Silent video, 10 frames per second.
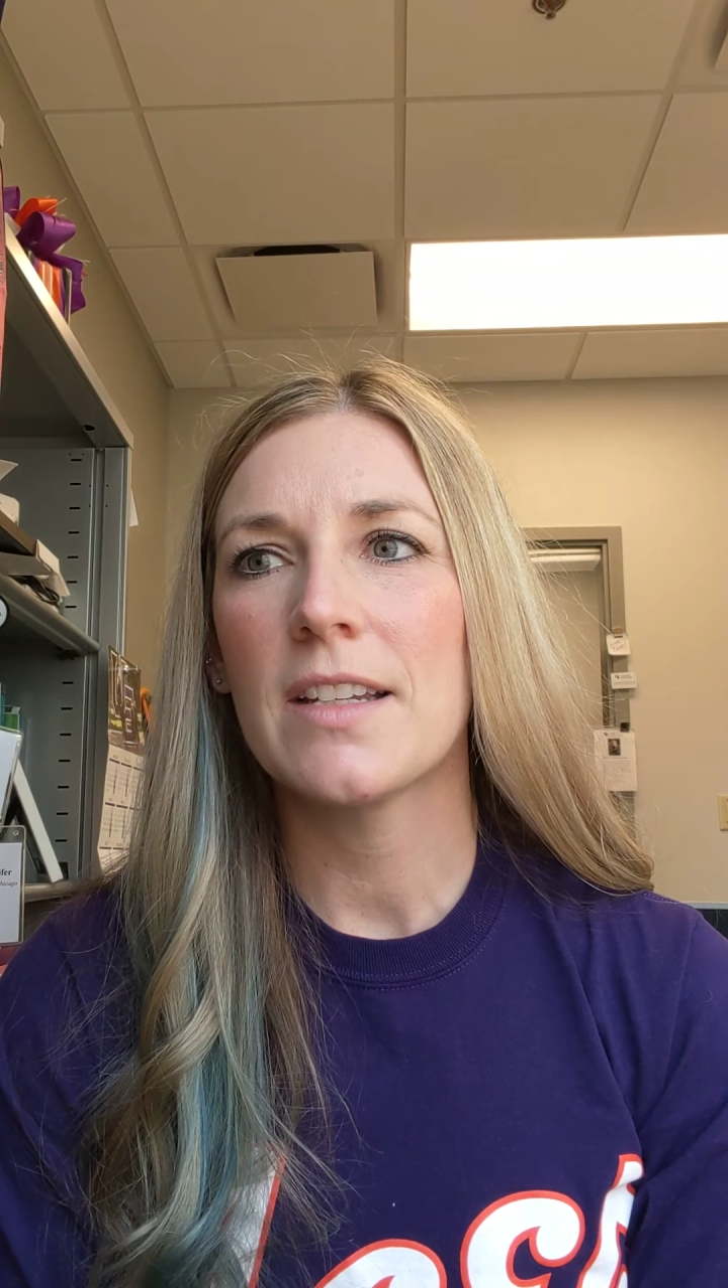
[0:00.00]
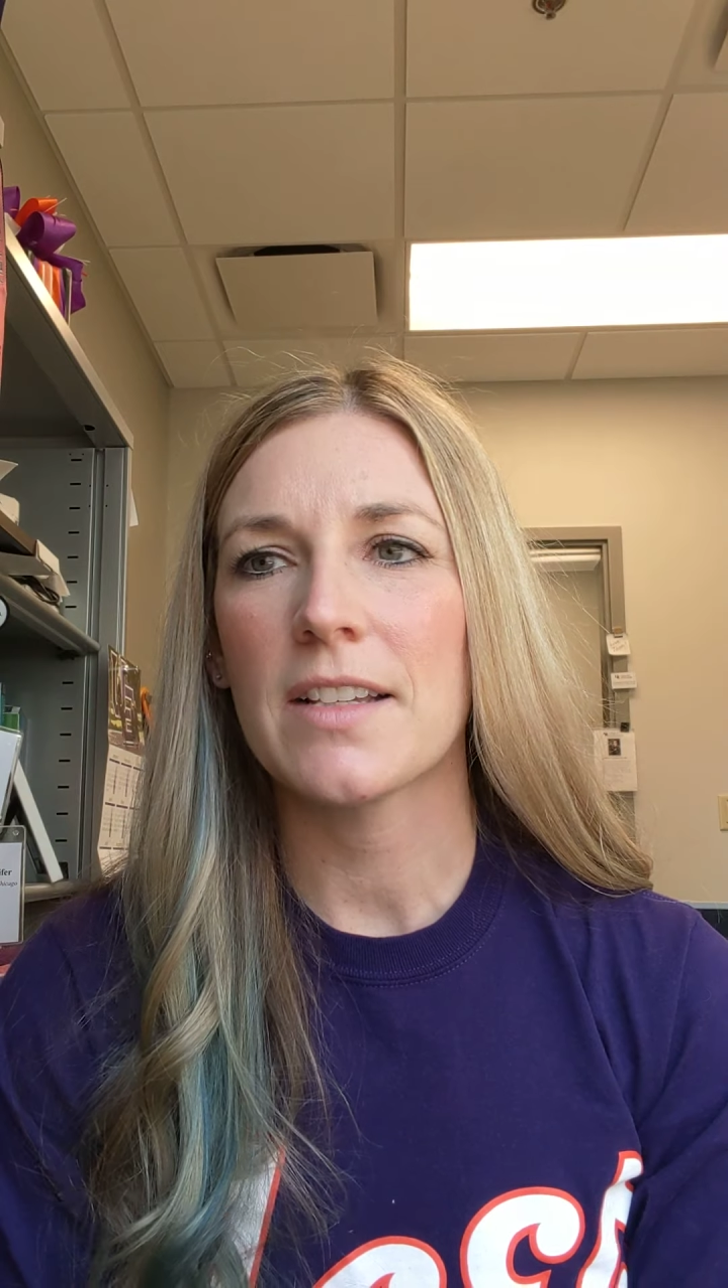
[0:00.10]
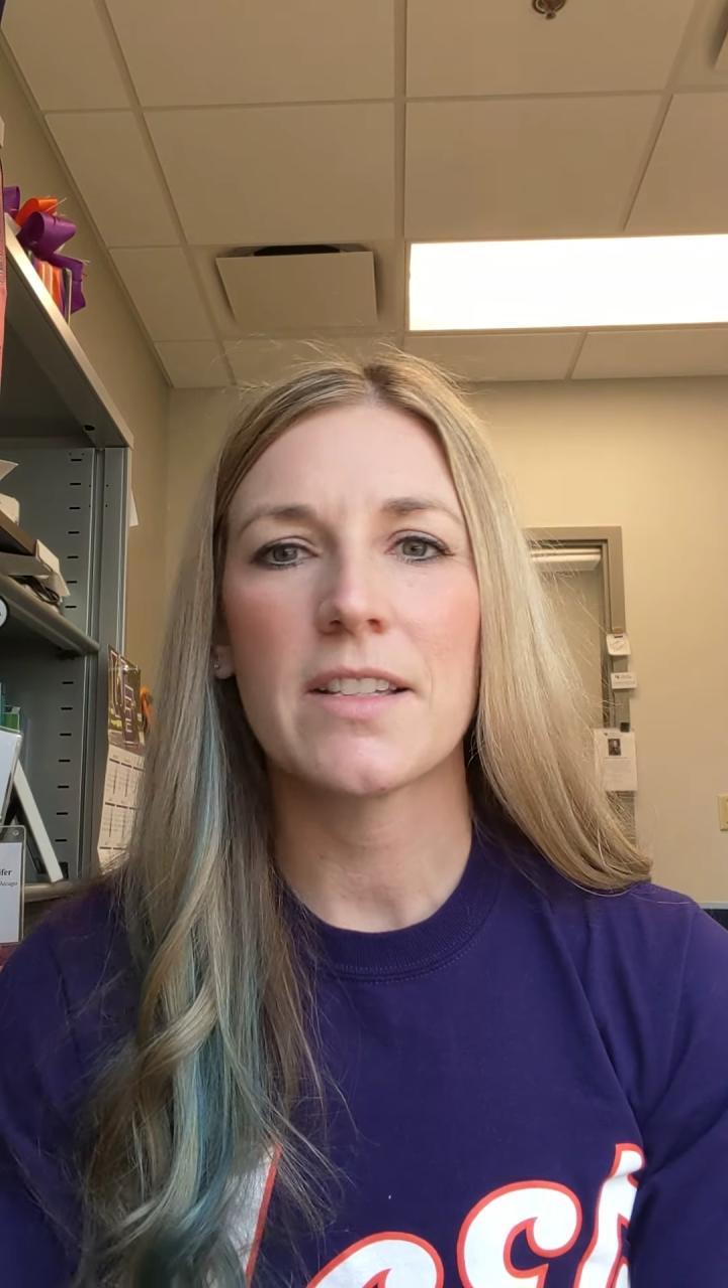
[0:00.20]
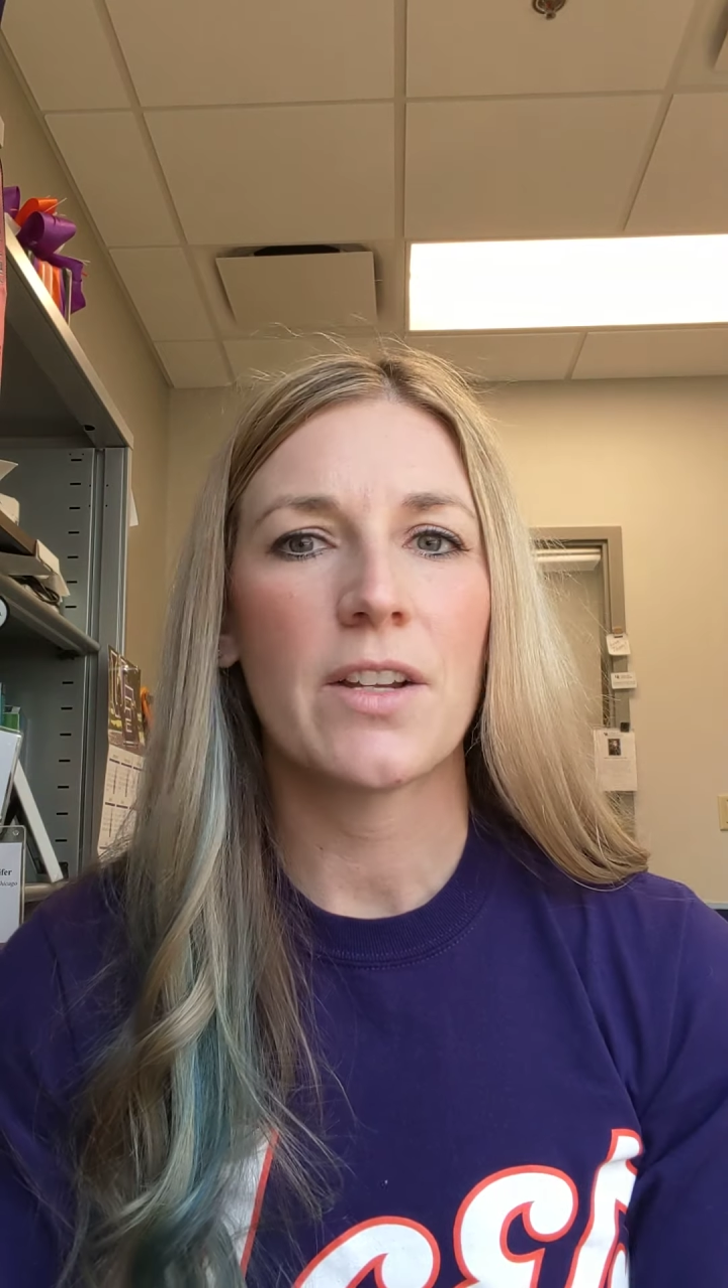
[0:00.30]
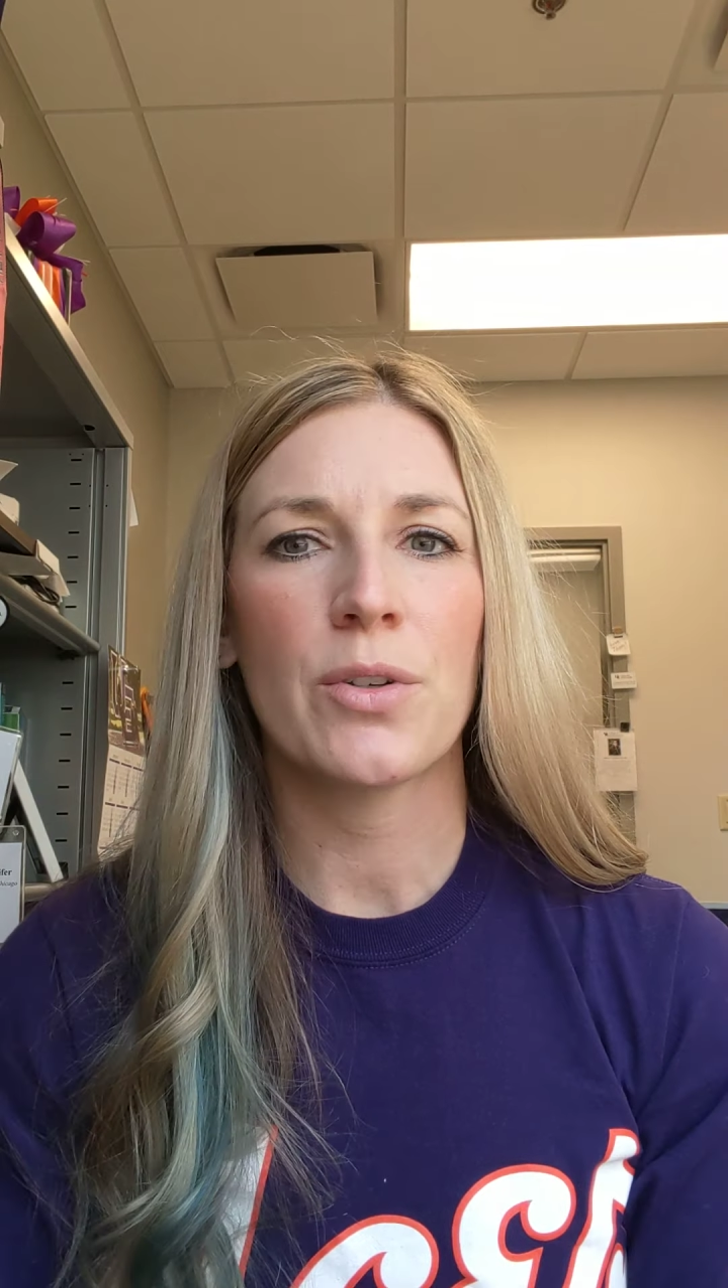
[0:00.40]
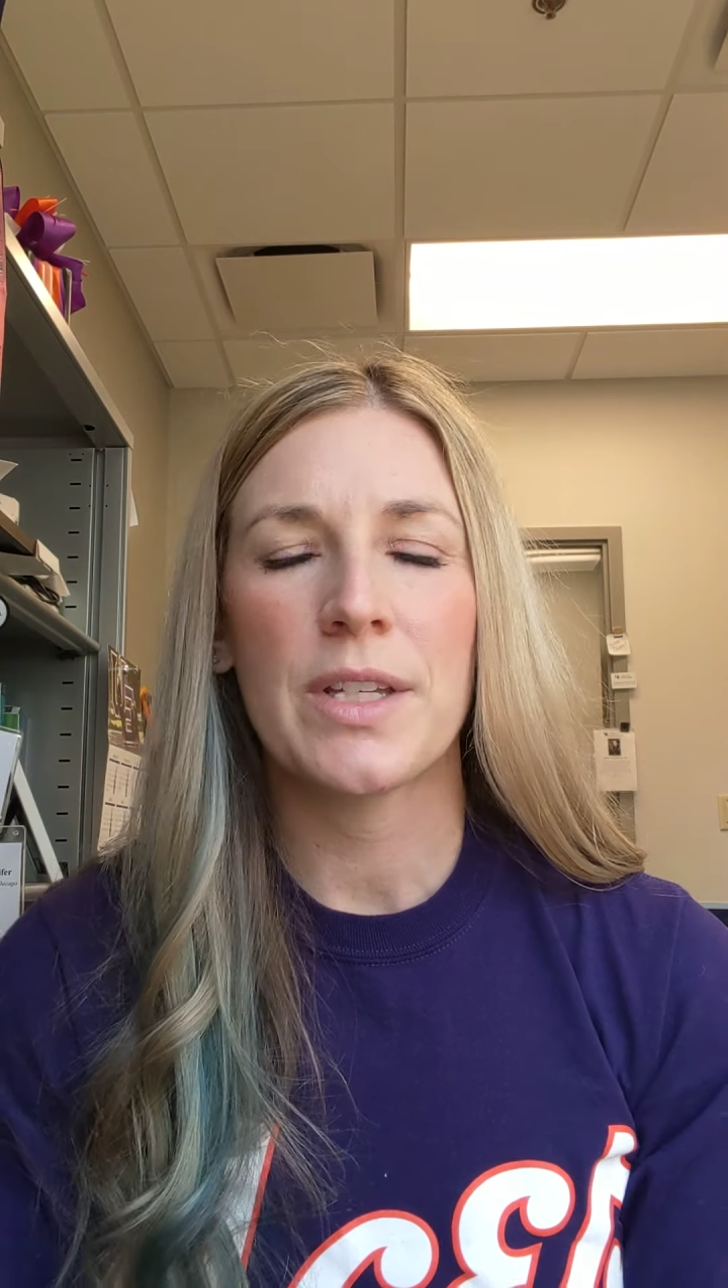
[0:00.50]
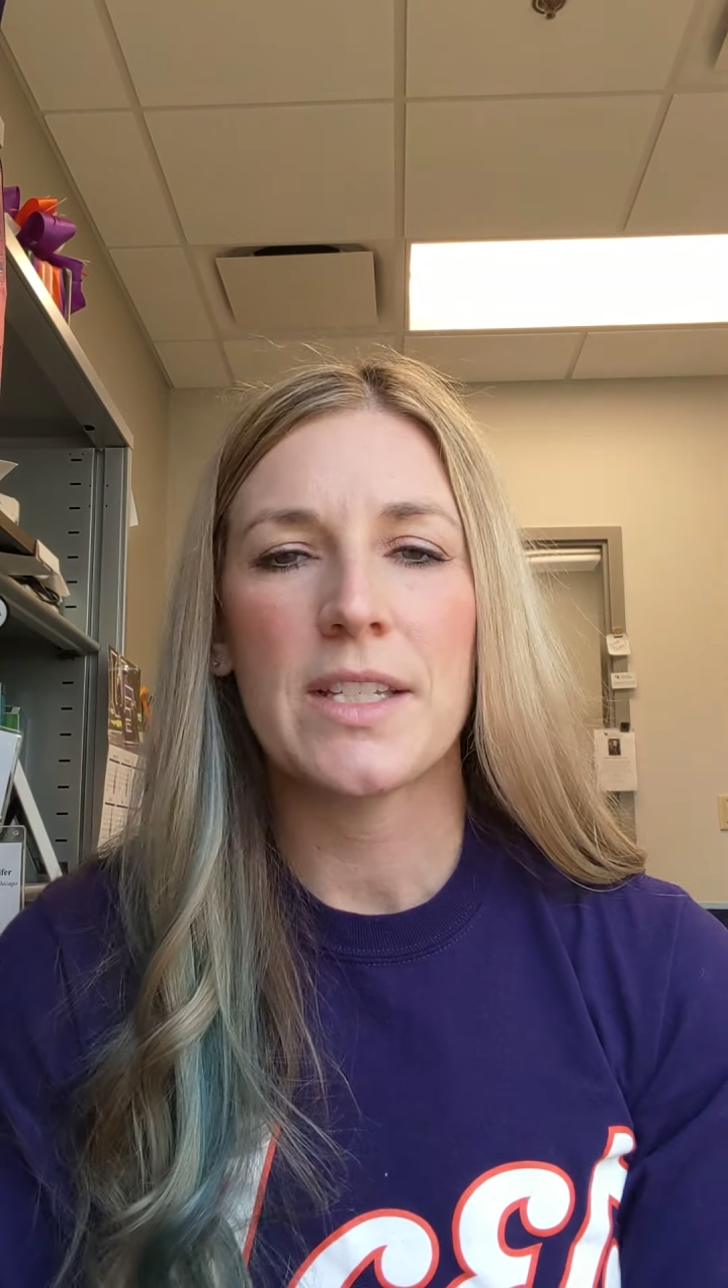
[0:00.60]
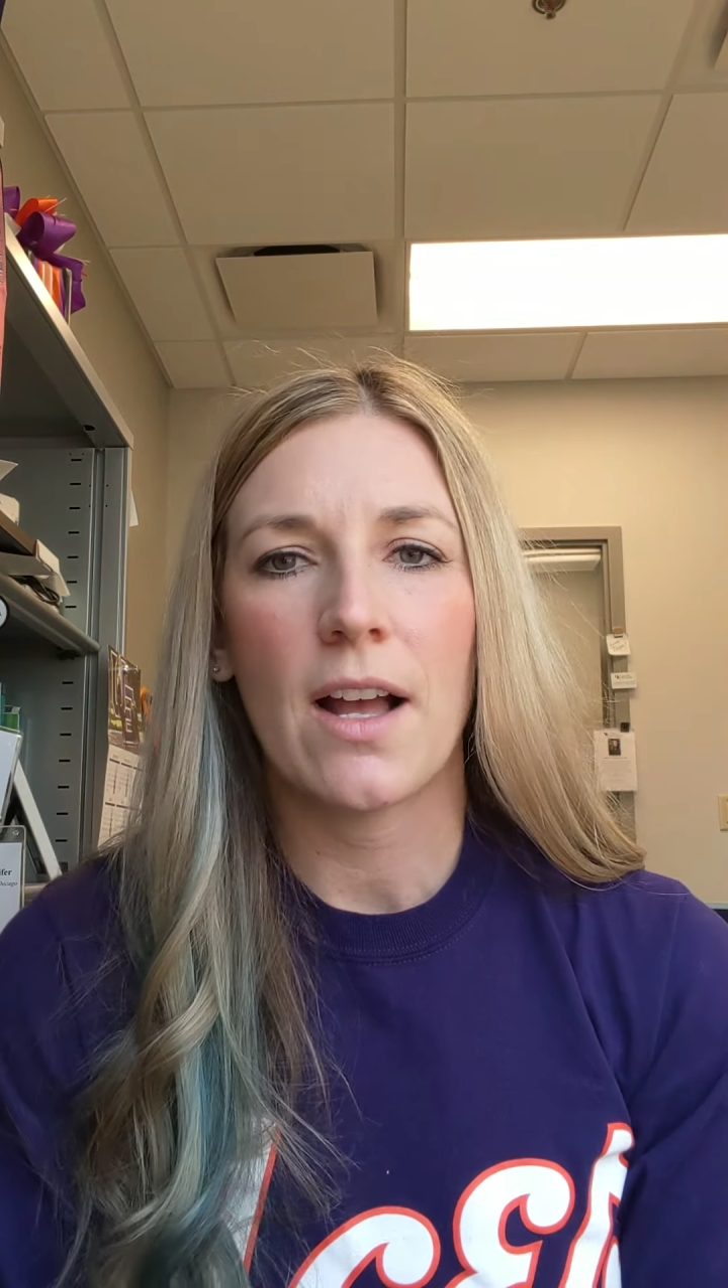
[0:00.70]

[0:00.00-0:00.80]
necessarily